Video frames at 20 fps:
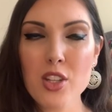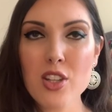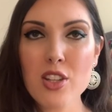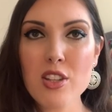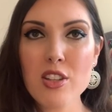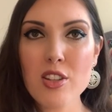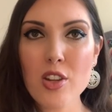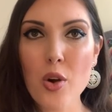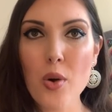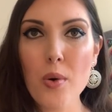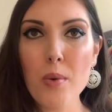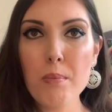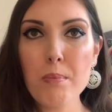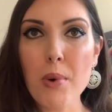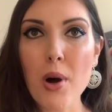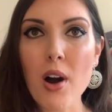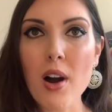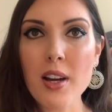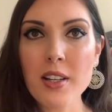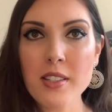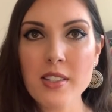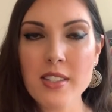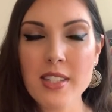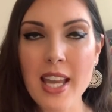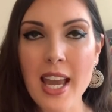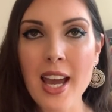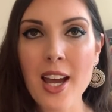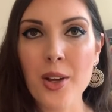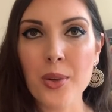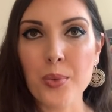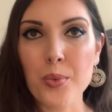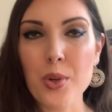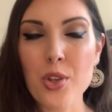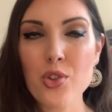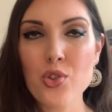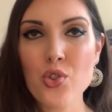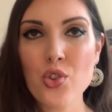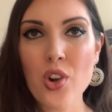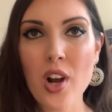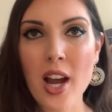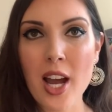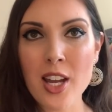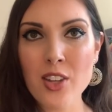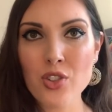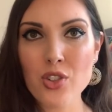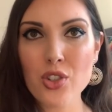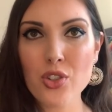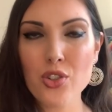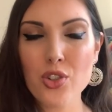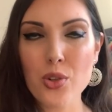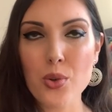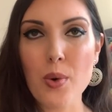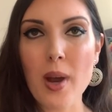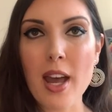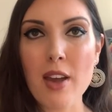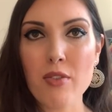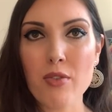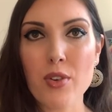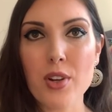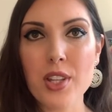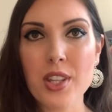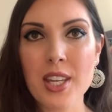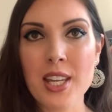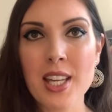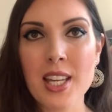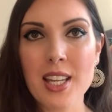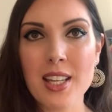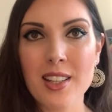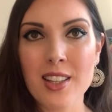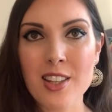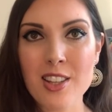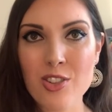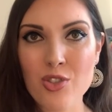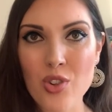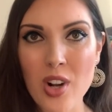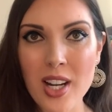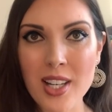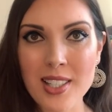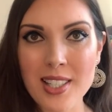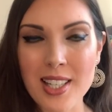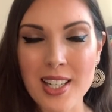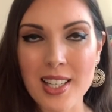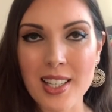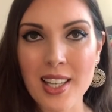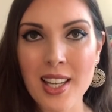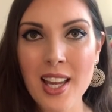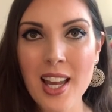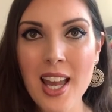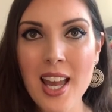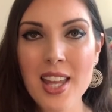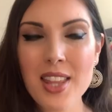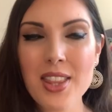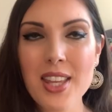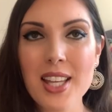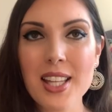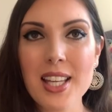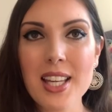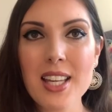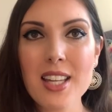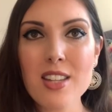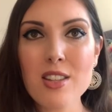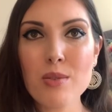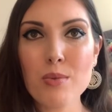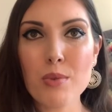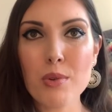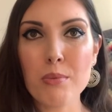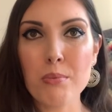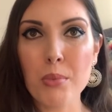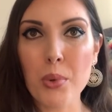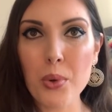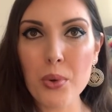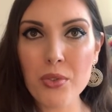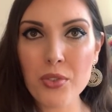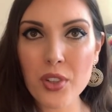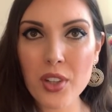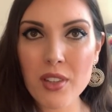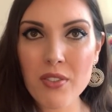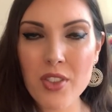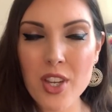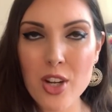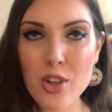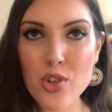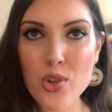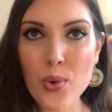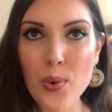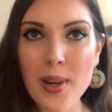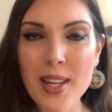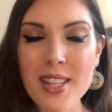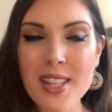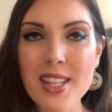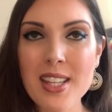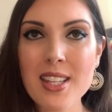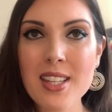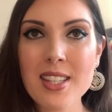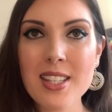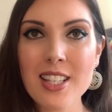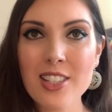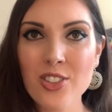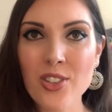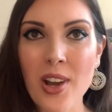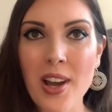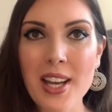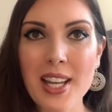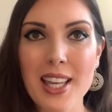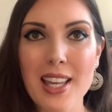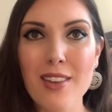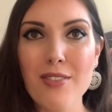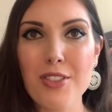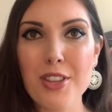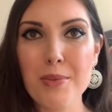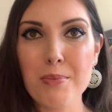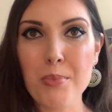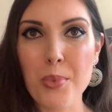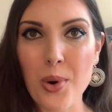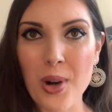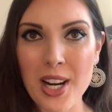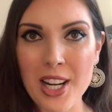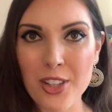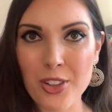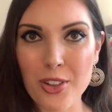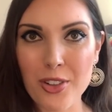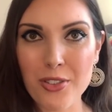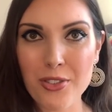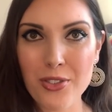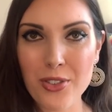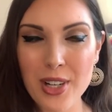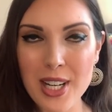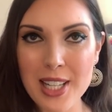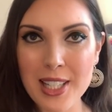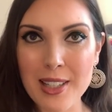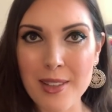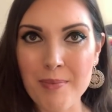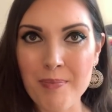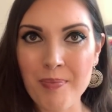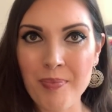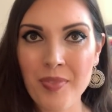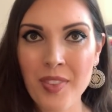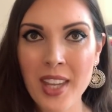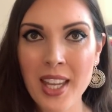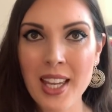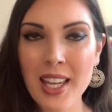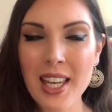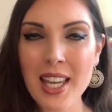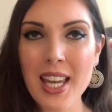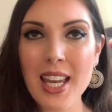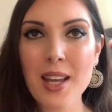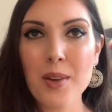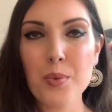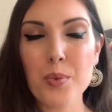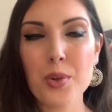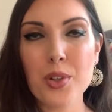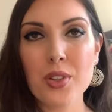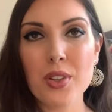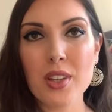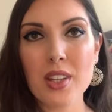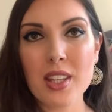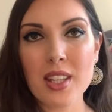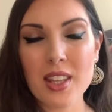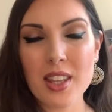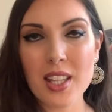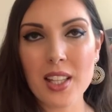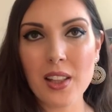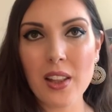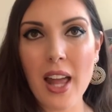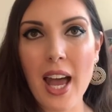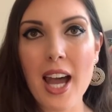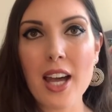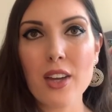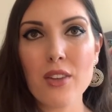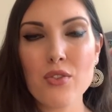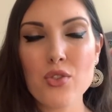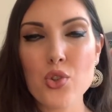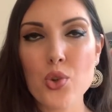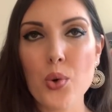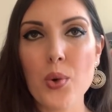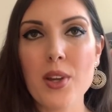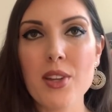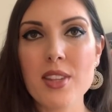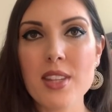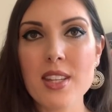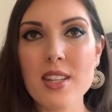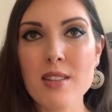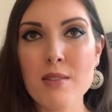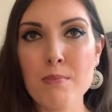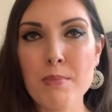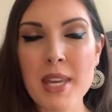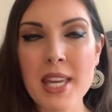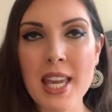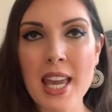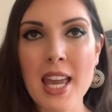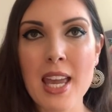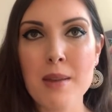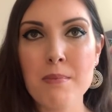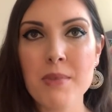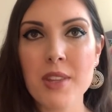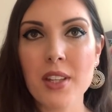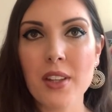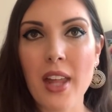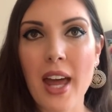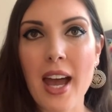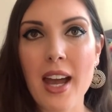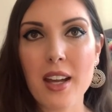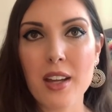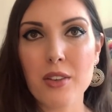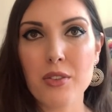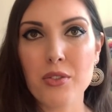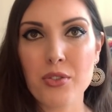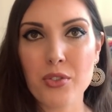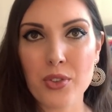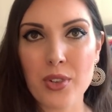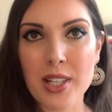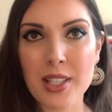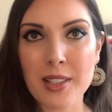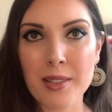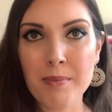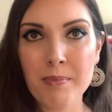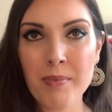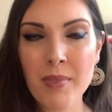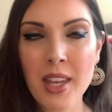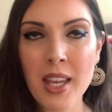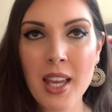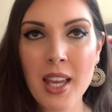so bogged down with trying to do everything he instructed that his removal of their choices did not give them more inner freedom. The lack of choices became the lack of freedom.